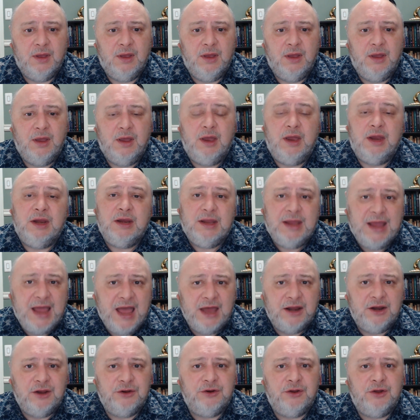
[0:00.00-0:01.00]
In
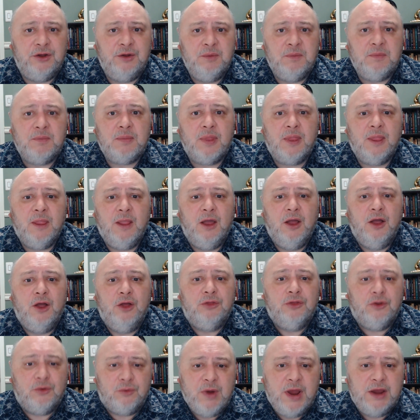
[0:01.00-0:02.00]
Canada,
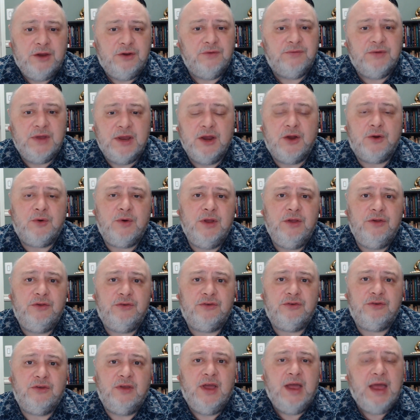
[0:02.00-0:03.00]
the rate of
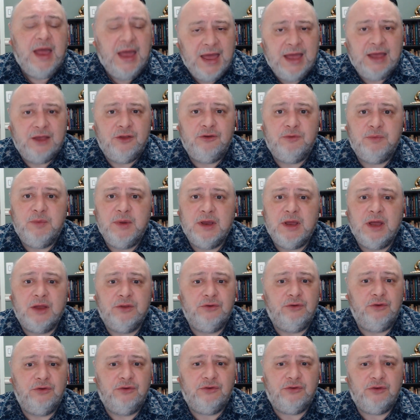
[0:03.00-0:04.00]
increase has begun
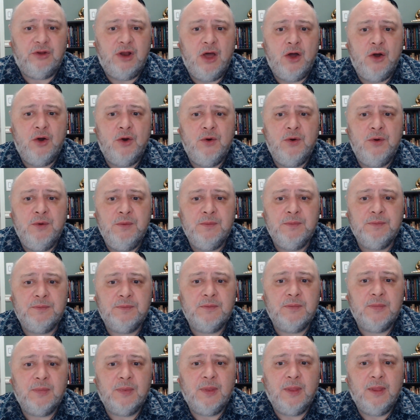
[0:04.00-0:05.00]
to slow,
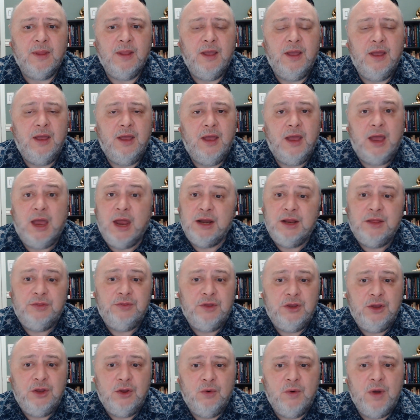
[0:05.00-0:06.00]
and in the
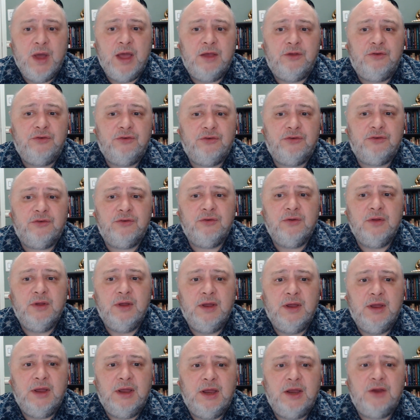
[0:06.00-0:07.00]
US,
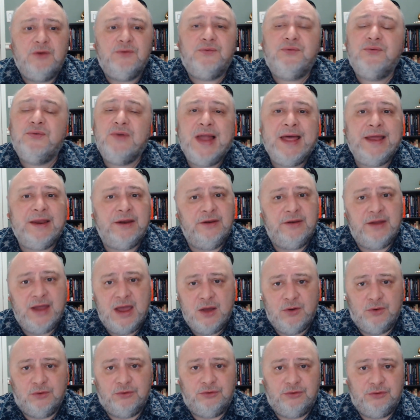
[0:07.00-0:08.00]
it flattened
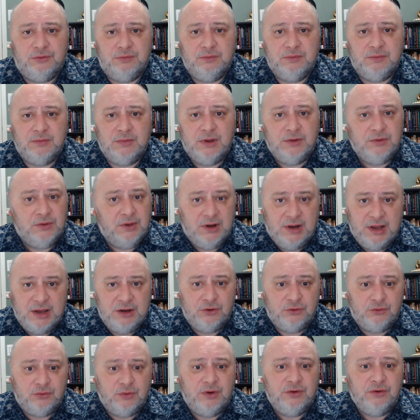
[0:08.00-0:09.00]
out in the
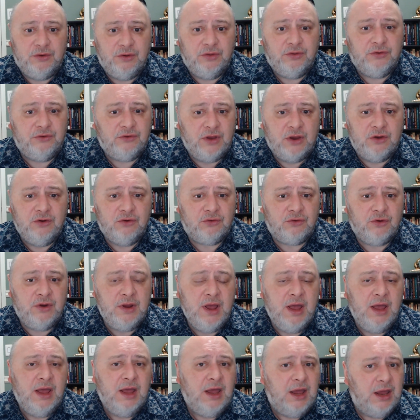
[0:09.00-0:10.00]
late 20th century
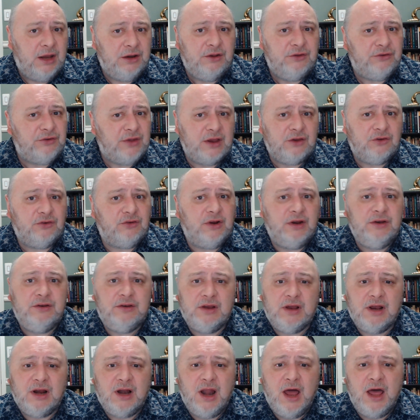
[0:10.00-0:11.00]
and has actually
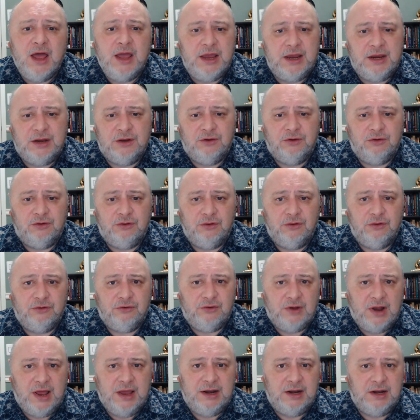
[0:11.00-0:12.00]
declined
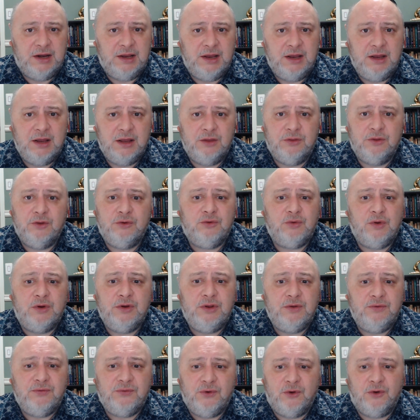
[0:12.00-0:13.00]
slightly in the
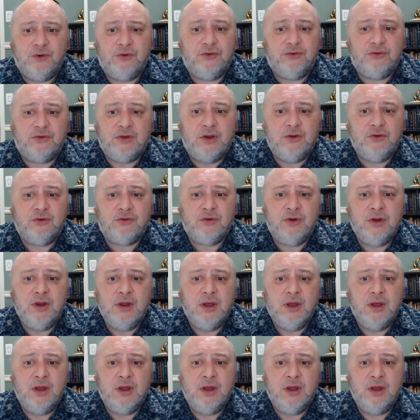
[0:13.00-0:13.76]
21st century,